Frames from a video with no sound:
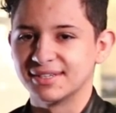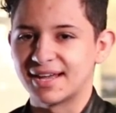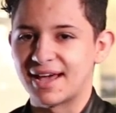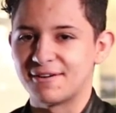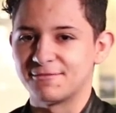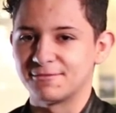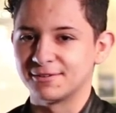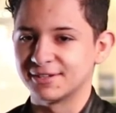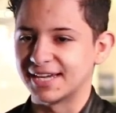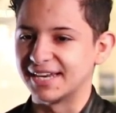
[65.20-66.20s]
have
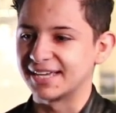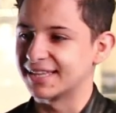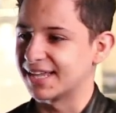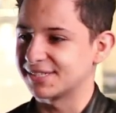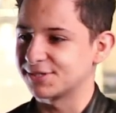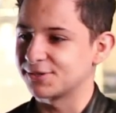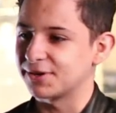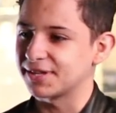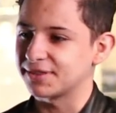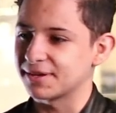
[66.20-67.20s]
any classes or
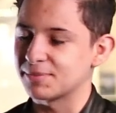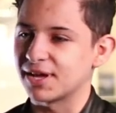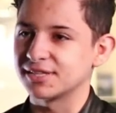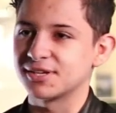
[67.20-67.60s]
anything, but I